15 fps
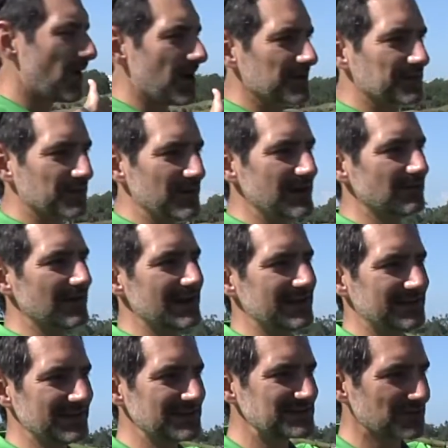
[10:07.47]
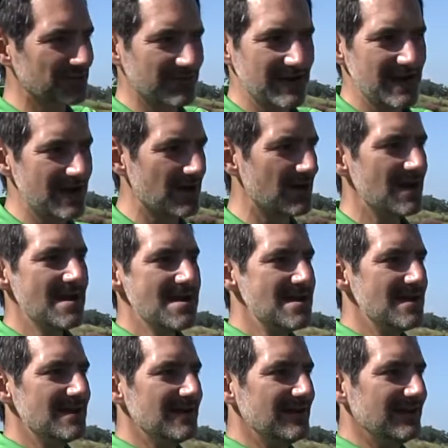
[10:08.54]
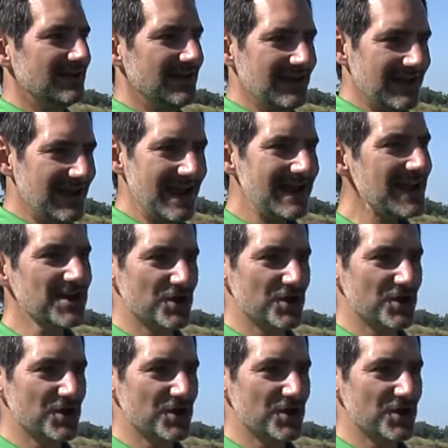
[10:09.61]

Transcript: par 3 like this over here. Any